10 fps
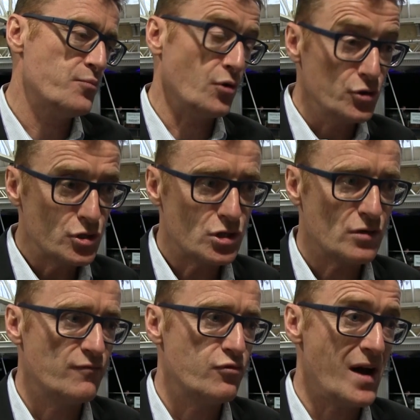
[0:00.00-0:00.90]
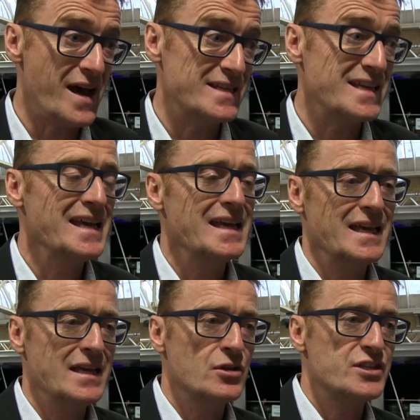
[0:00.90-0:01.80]
producers of price
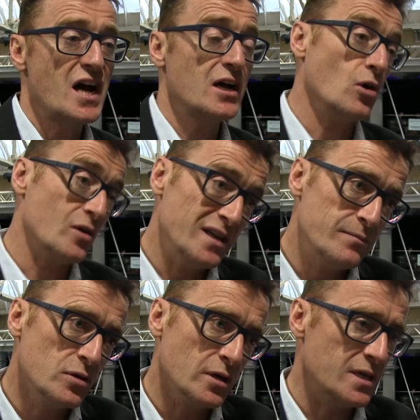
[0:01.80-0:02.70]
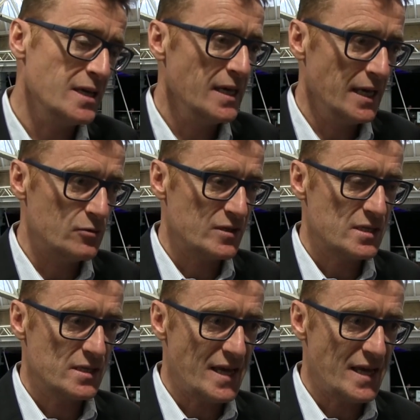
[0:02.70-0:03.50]
in a dark or lit book. It was